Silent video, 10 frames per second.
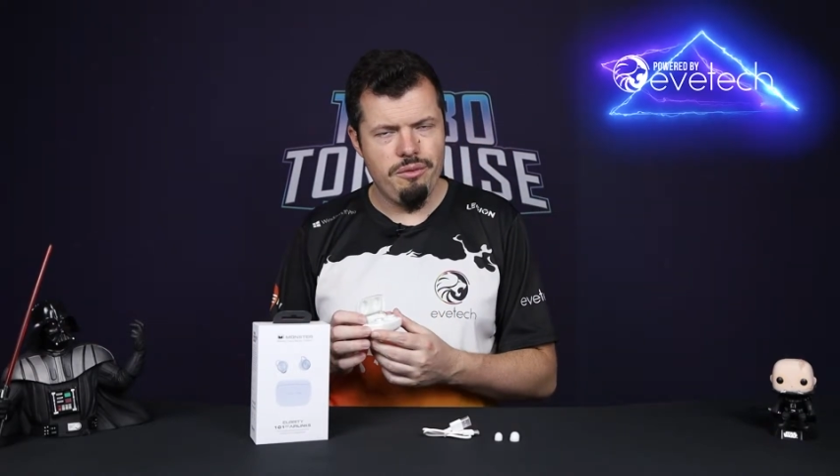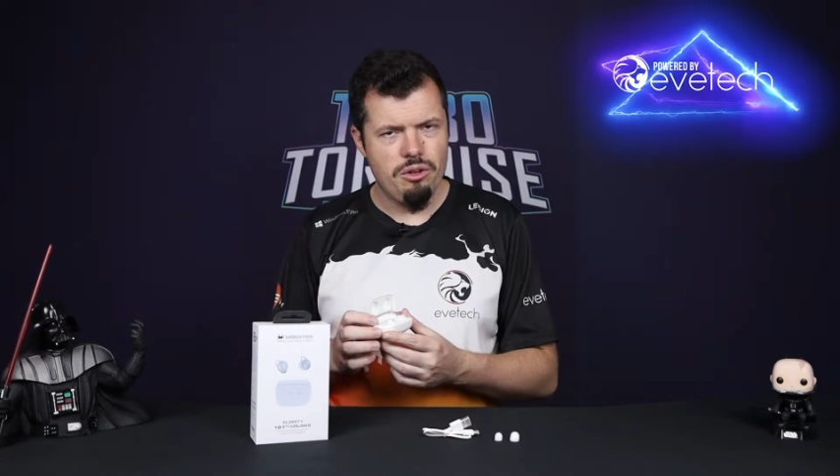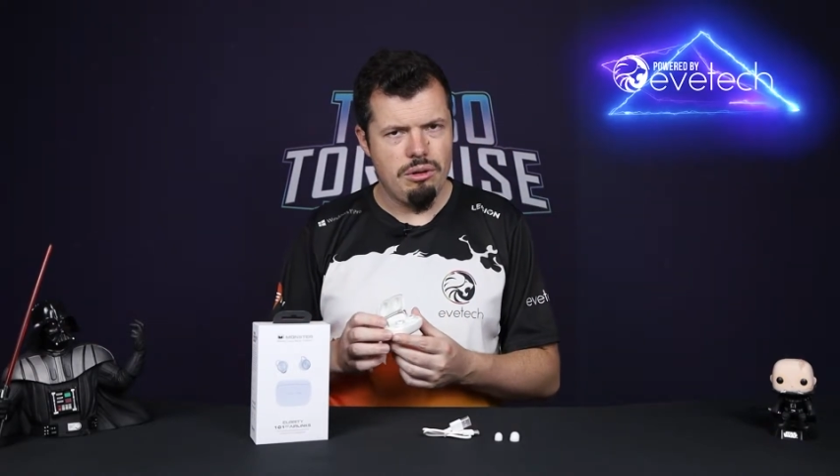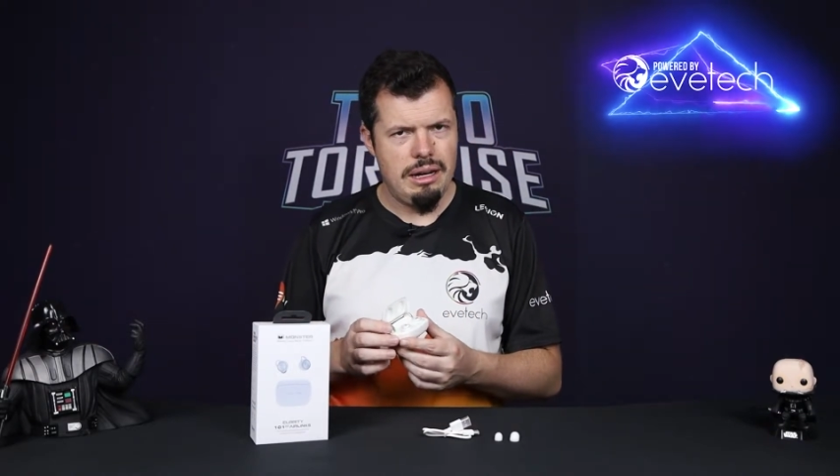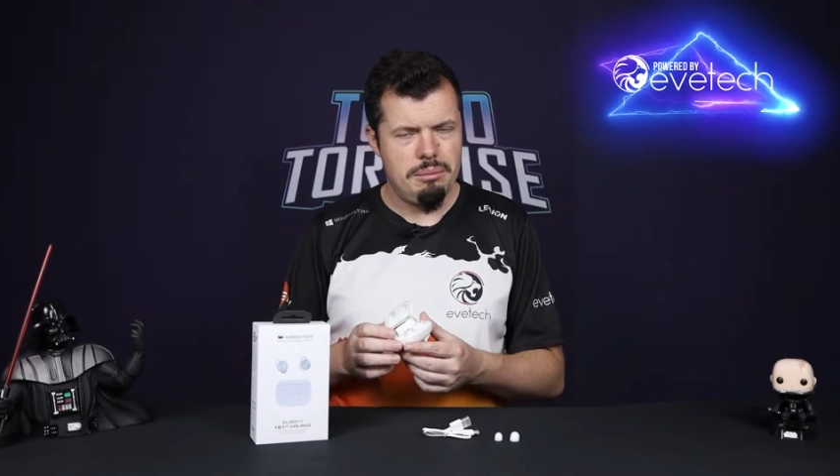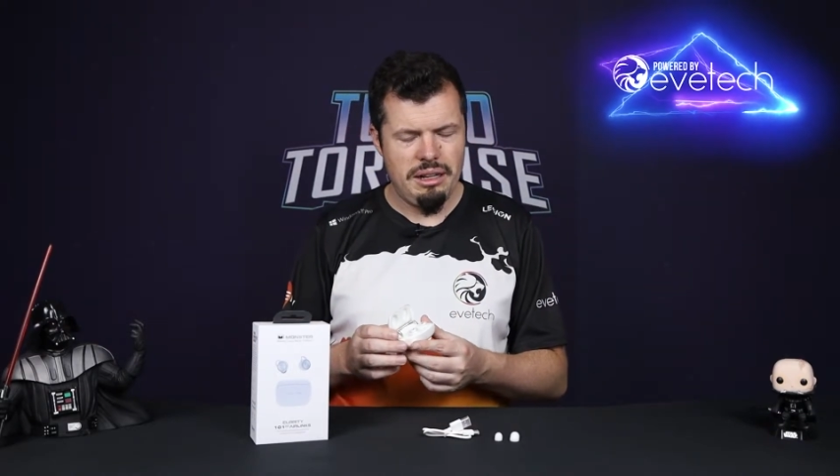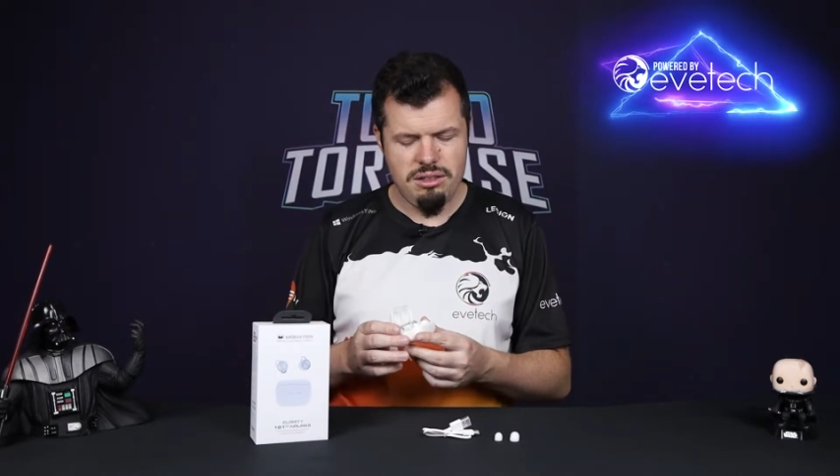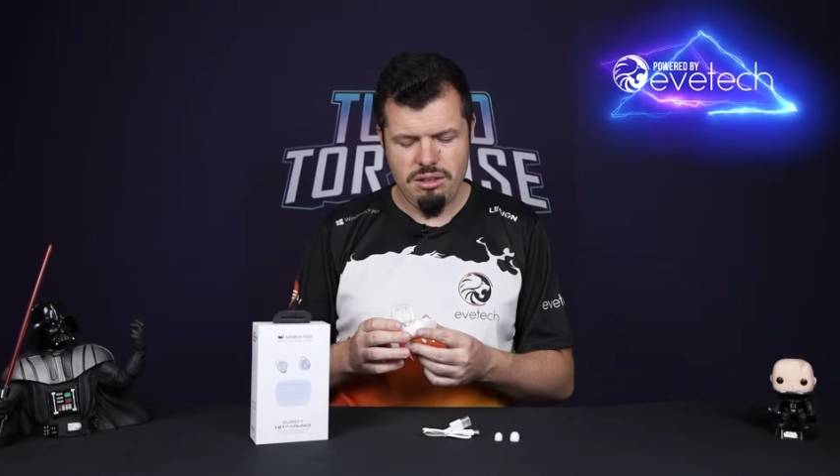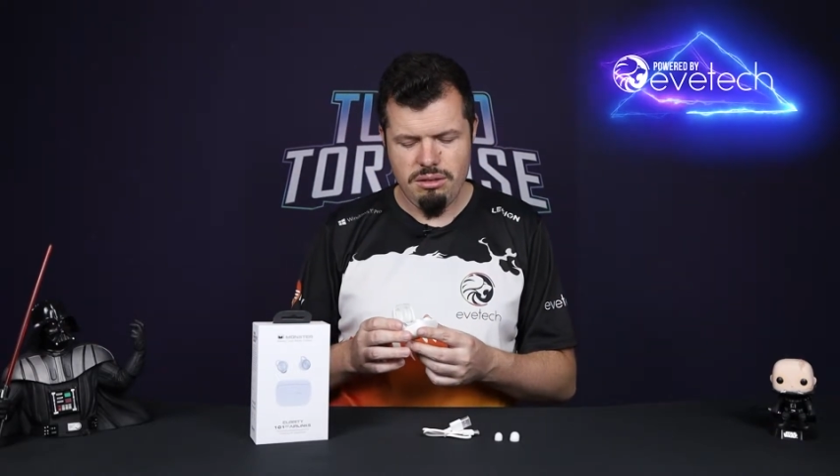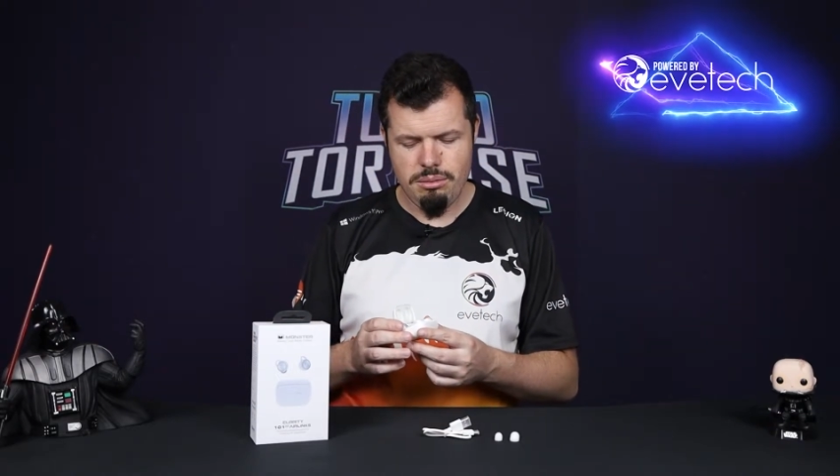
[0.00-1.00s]
right back
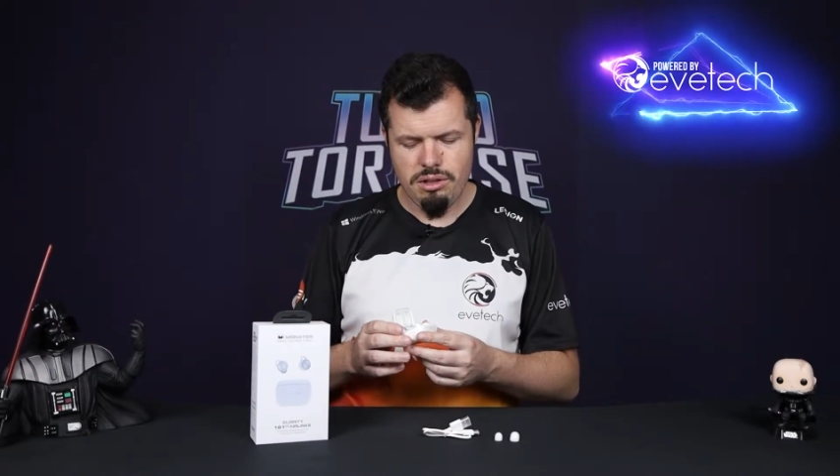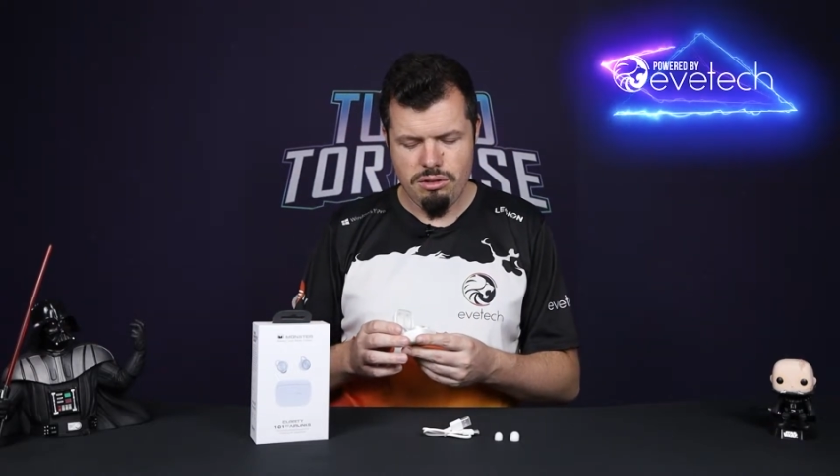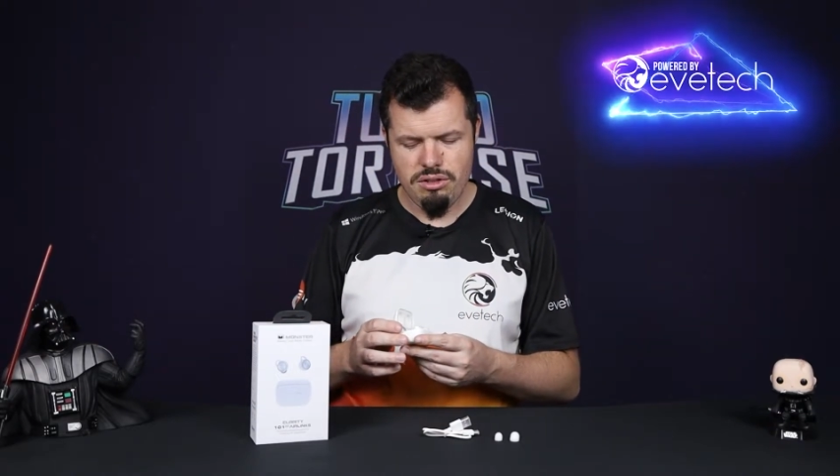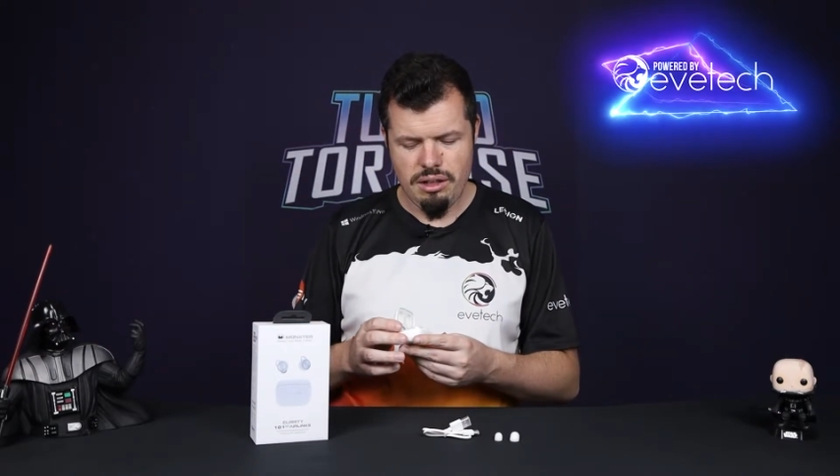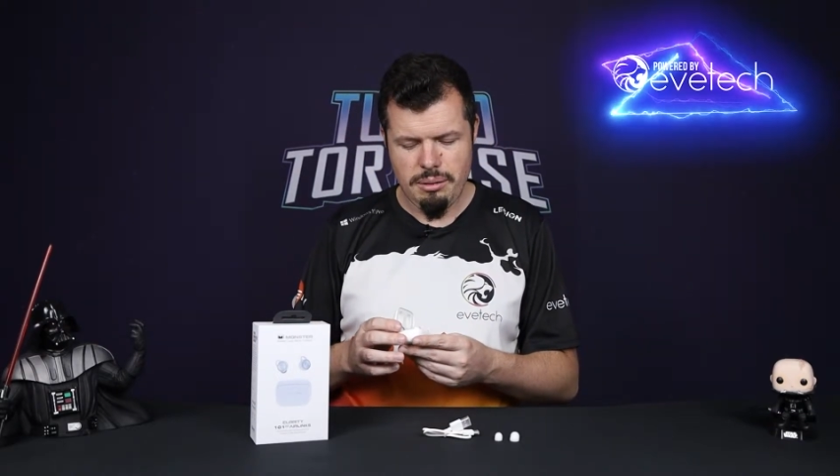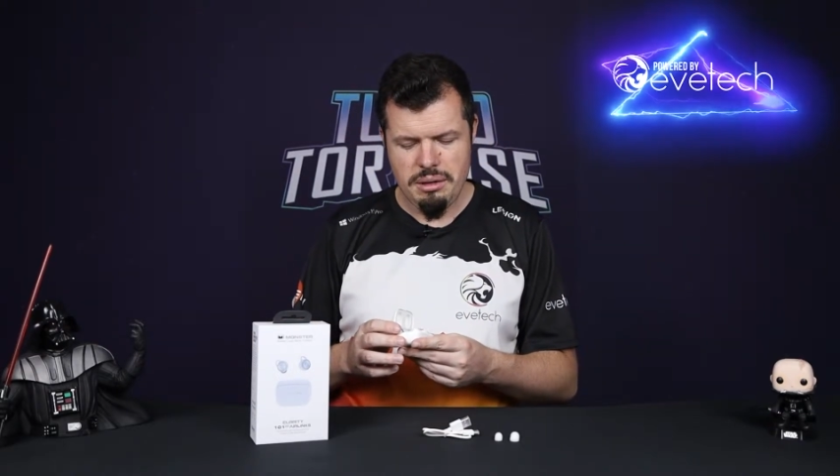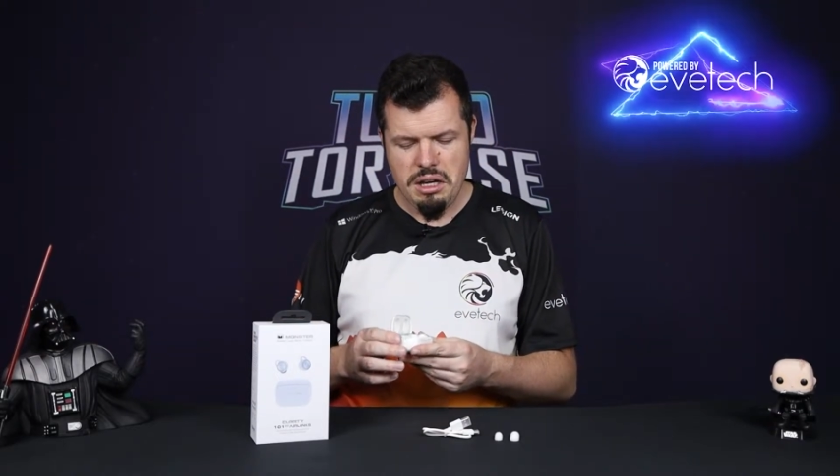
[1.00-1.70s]
to using them.